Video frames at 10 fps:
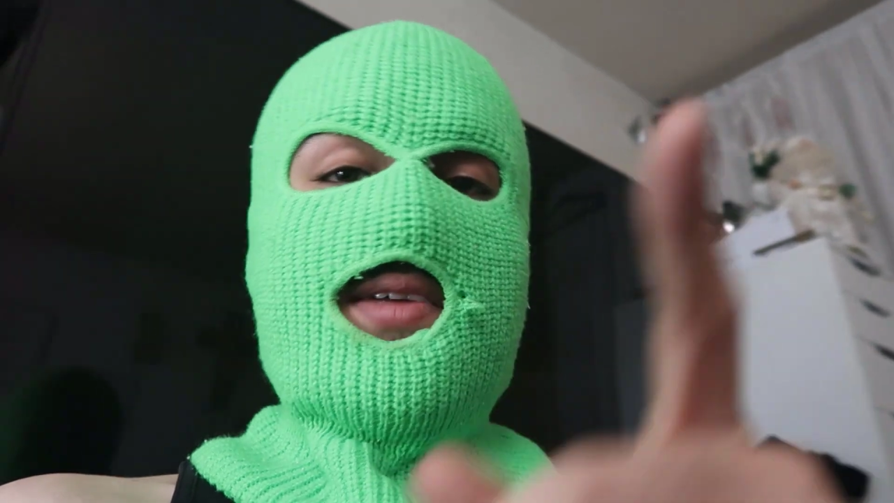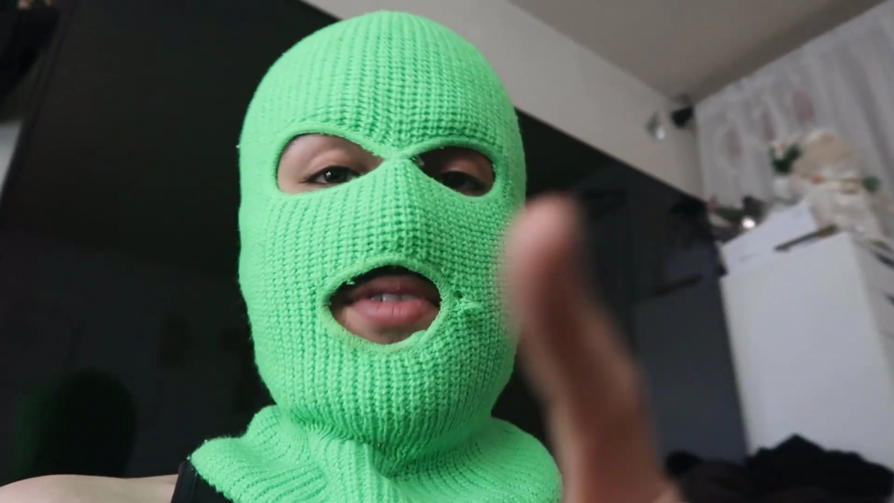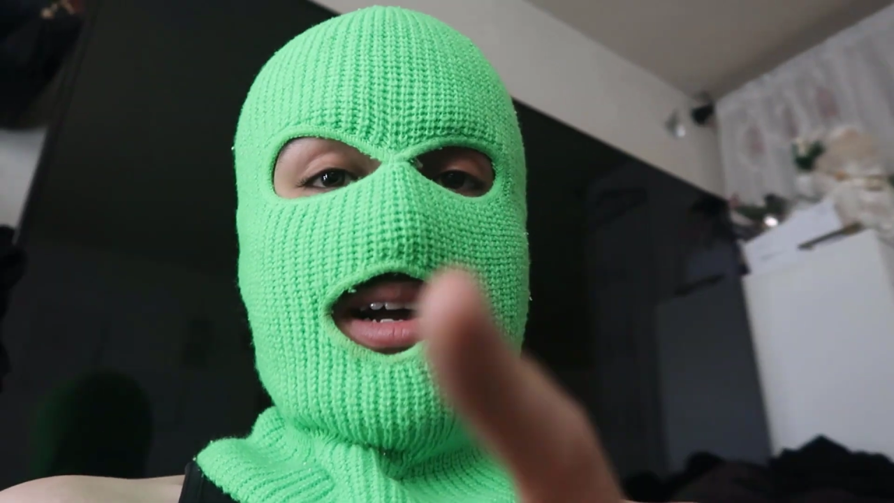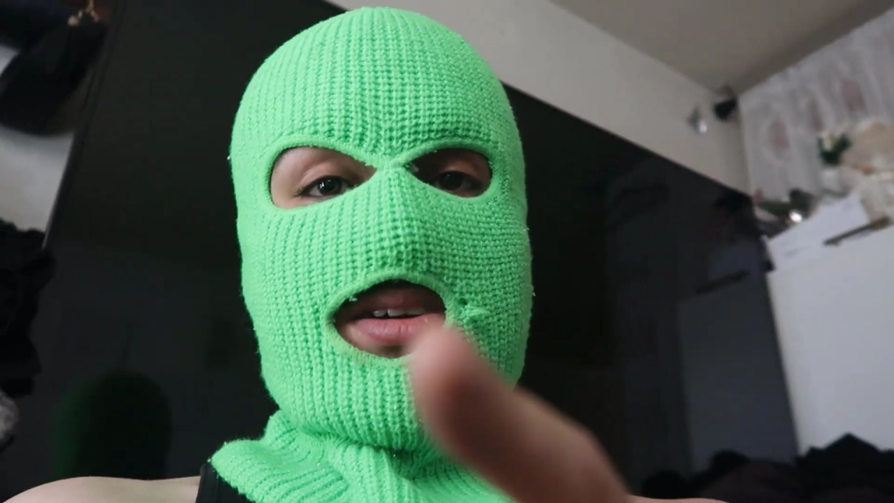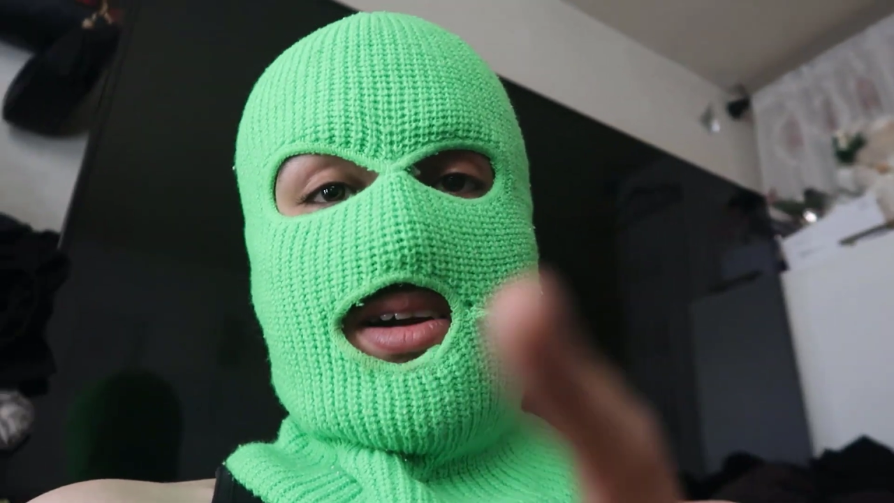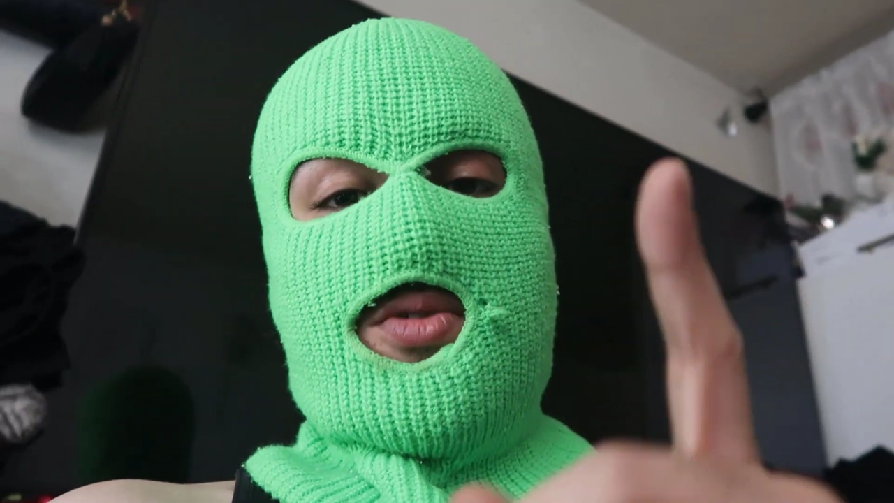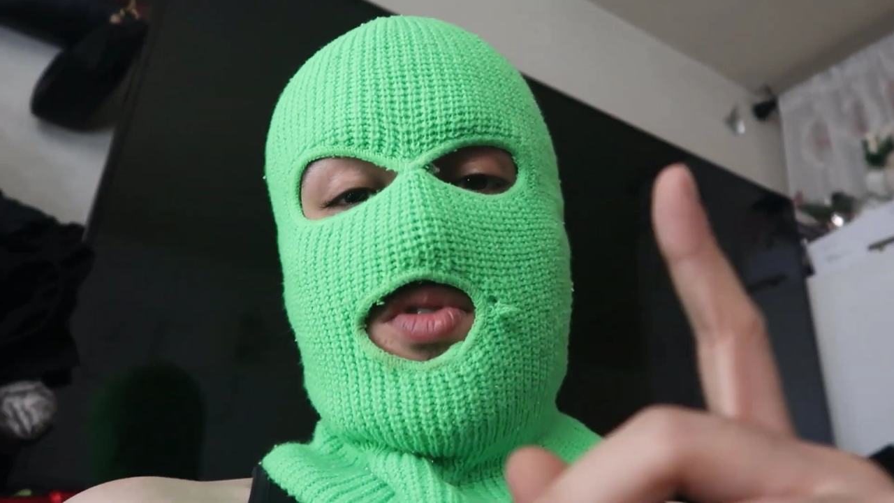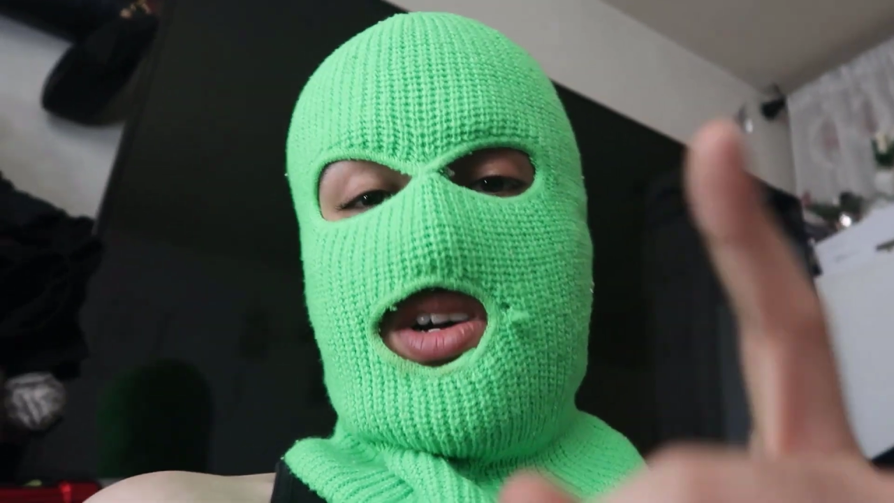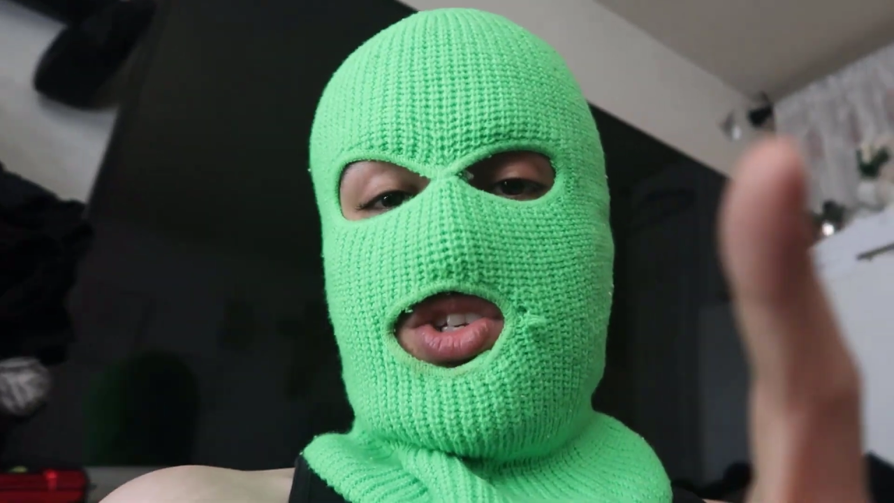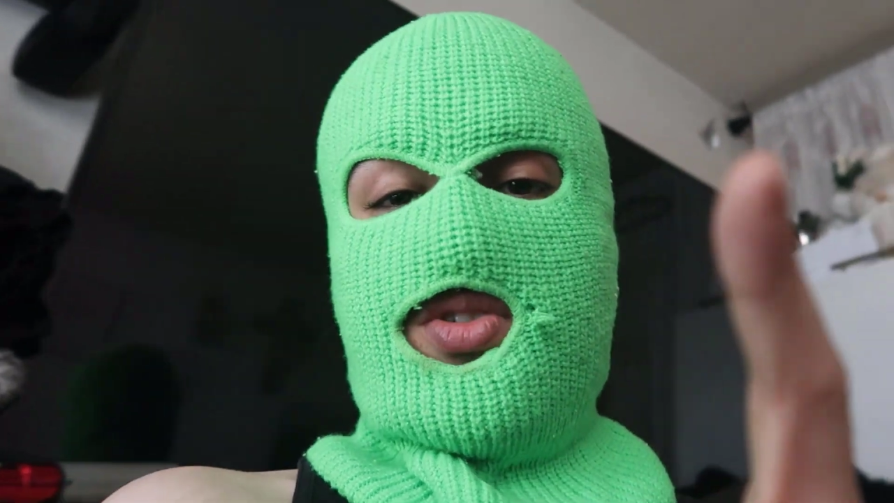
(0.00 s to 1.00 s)
a lot of you guys are going
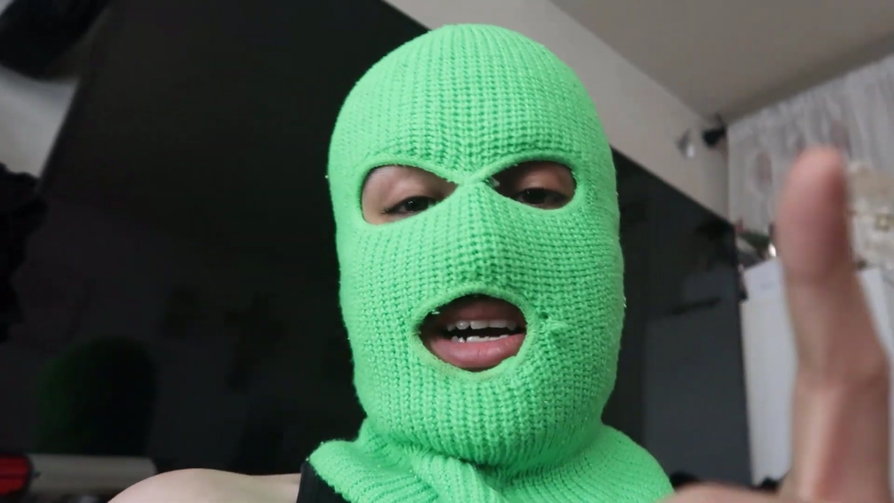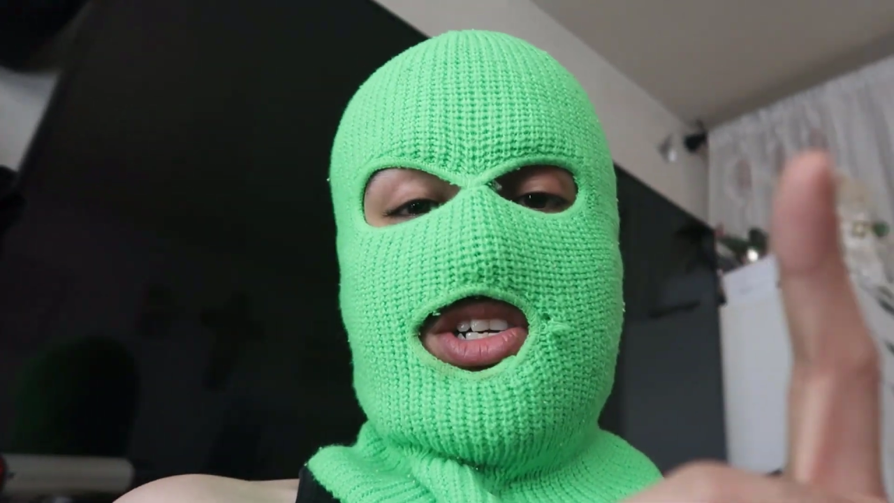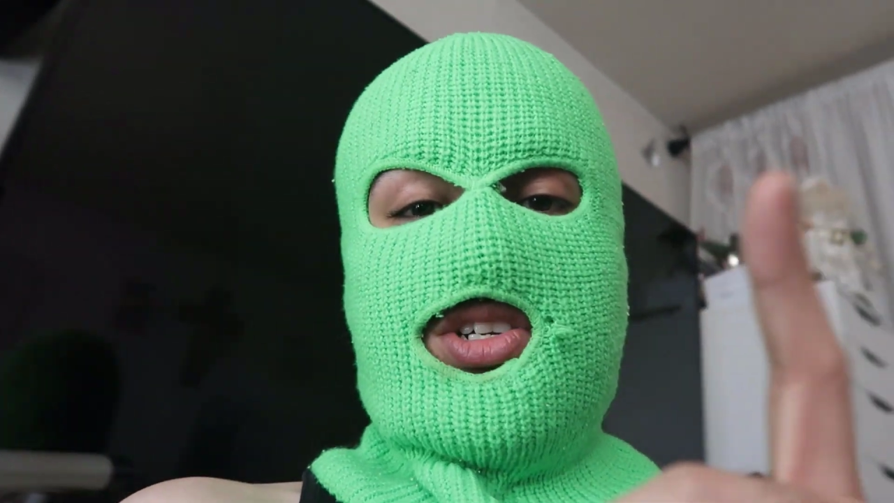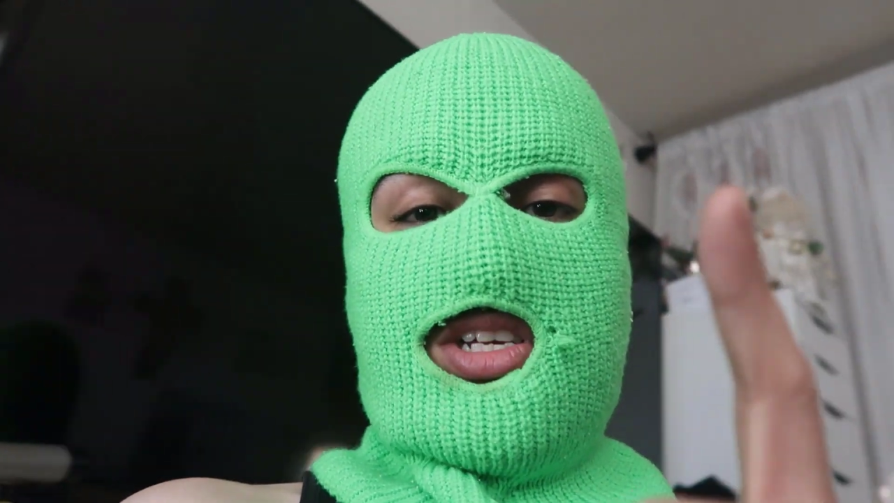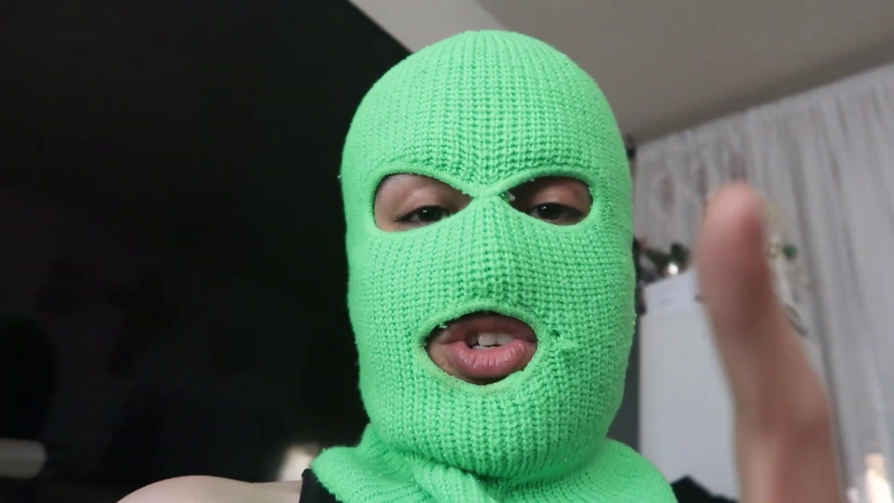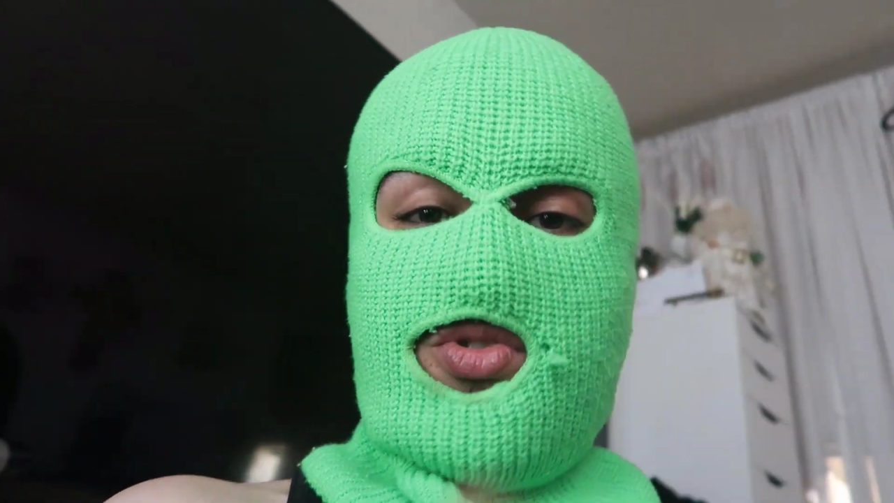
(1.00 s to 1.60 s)
to want to actually